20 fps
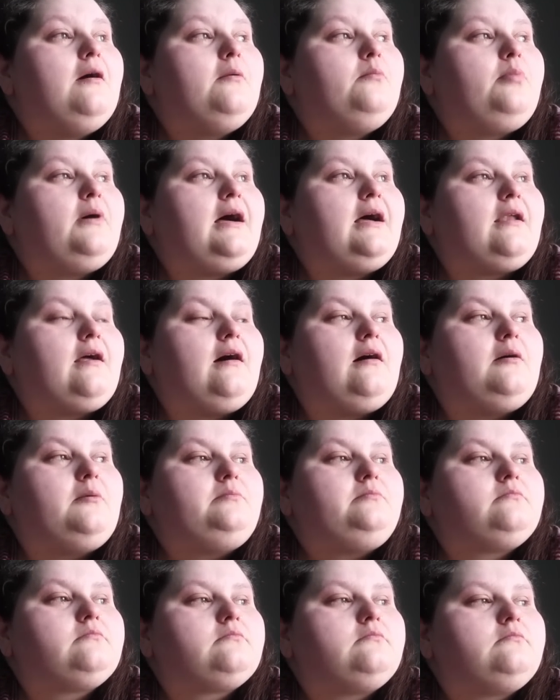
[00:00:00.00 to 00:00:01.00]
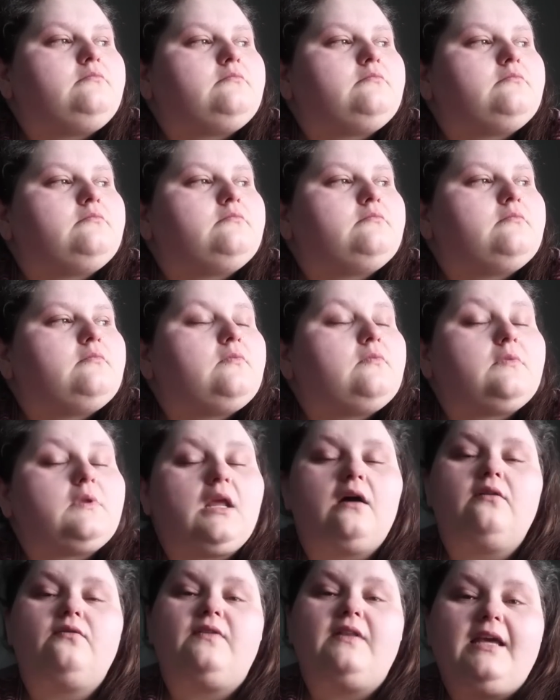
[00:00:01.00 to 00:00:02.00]
But um,
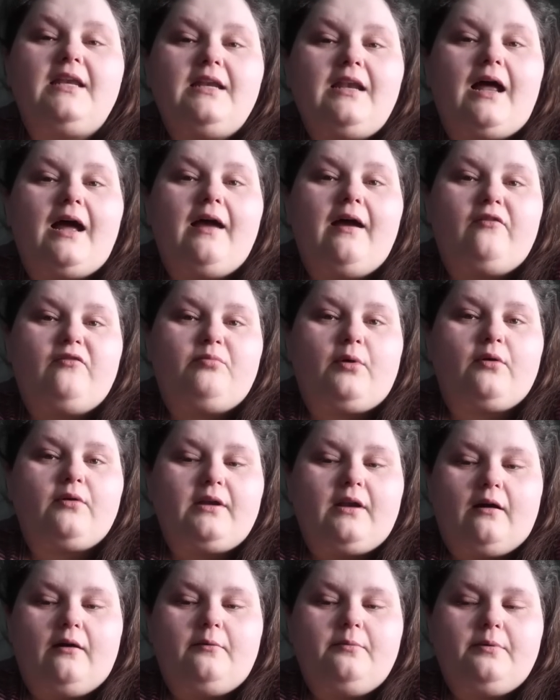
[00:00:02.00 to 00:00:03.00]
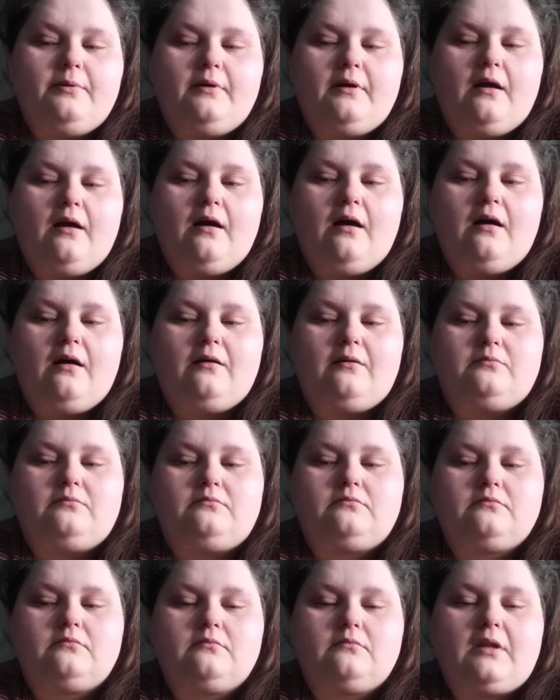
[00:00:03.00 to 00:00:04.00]
Feline and I have broken up.
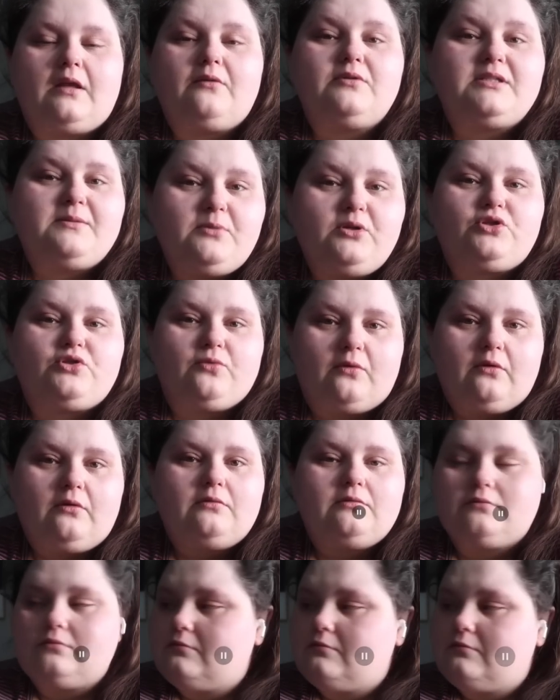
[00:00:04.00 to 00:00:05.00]
Um, it was mutual.